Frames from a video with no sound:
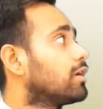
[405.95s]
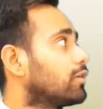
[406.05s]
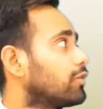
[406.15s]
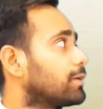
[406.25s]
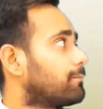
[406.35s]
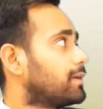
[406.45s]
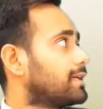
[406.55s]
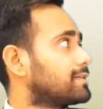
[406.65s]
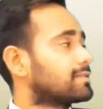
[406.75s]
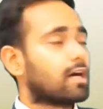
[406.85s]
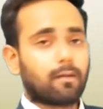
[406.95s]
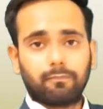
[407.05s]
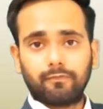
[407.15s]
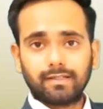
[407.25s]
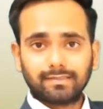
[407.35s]
Now replace the
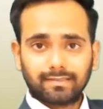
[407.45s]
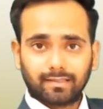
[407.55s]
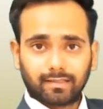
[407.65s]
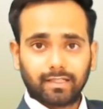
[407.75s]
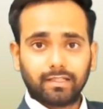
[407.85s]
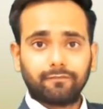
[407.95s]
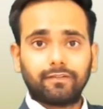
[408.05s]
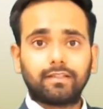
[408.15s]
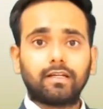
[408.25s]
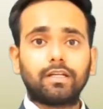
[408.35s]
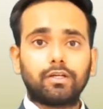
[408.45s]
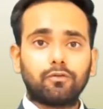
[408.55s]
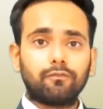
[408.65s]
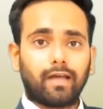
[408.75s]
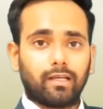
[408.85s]
upward circuit with the
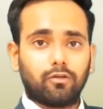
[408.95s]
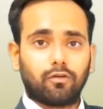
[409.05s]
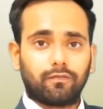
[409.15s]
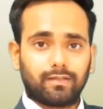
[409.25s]
new value of